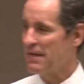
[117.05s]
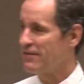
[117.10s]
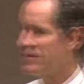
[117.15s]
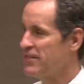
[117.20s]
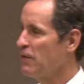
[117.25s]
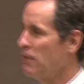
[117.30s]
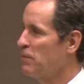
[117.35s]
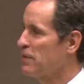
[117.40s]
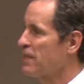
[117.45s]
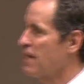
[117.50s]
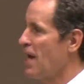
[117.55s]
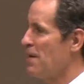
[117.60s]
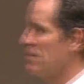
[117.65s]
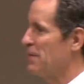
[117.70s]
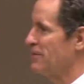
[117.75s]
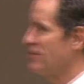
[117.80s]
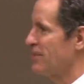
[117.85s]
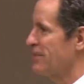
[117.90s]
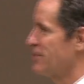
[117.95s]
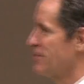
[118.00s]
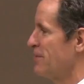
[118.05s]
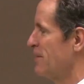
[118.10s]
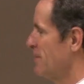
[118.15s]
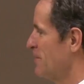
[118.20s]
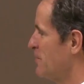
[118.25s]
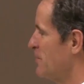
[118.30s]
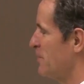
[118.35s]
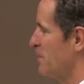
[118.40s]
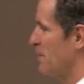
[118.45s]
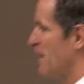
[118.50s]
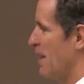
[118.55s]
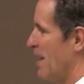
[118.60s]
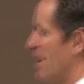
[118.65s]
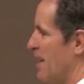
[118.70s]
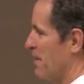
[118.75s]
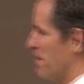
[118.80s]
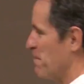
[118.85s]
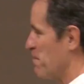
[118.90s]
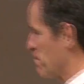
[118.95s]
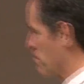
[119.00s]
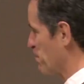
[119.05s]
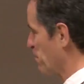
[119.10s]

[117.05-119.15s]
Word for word: she would come and just do a